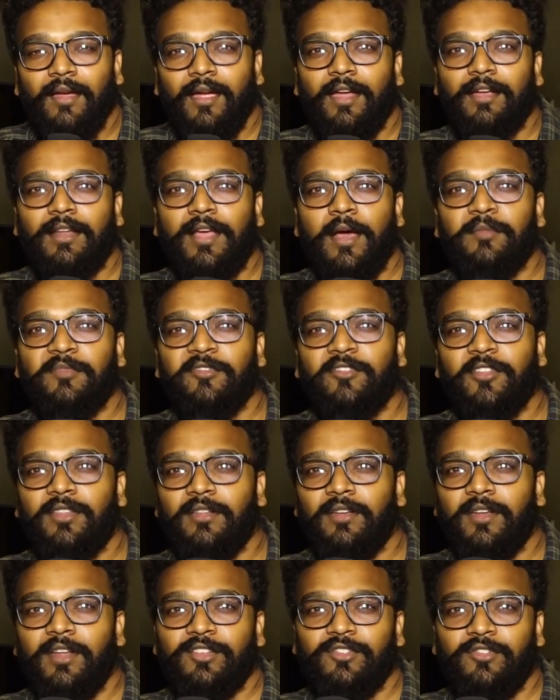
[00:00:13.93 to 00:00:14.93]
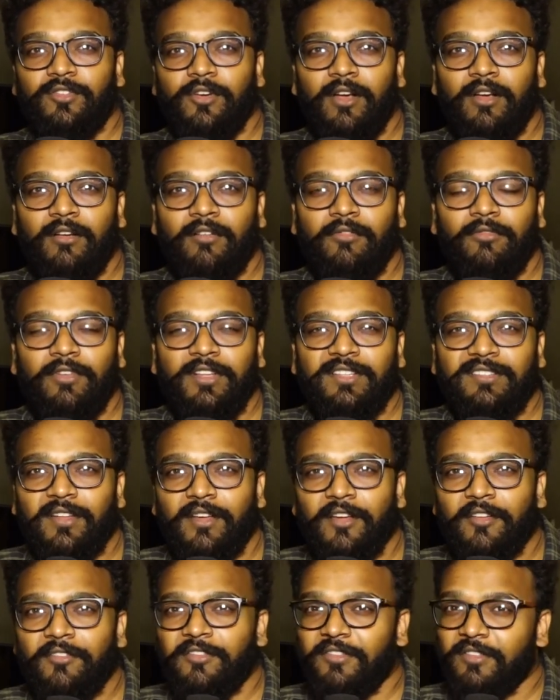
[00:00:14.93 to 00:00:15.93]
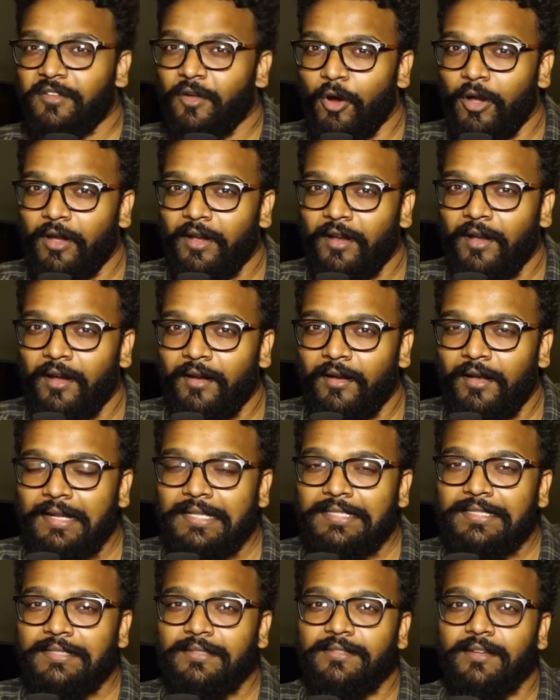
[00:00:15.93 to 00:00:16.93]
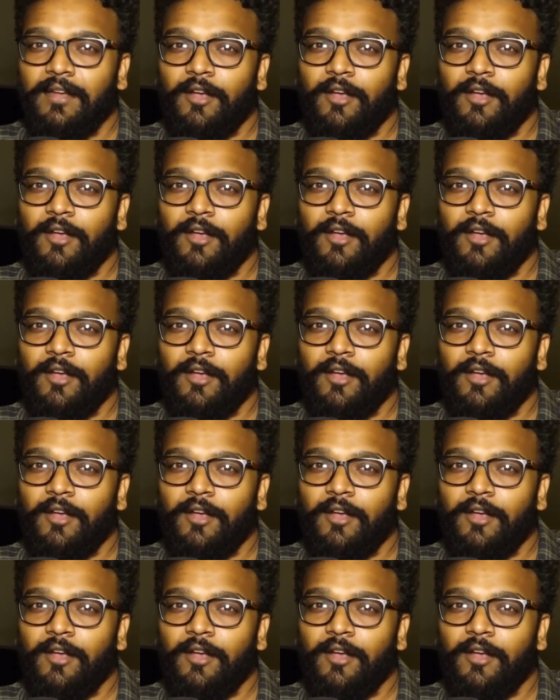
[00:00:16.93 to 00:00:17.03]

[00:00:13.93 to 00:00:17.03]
It comes with a restaurant which serves continental dishes,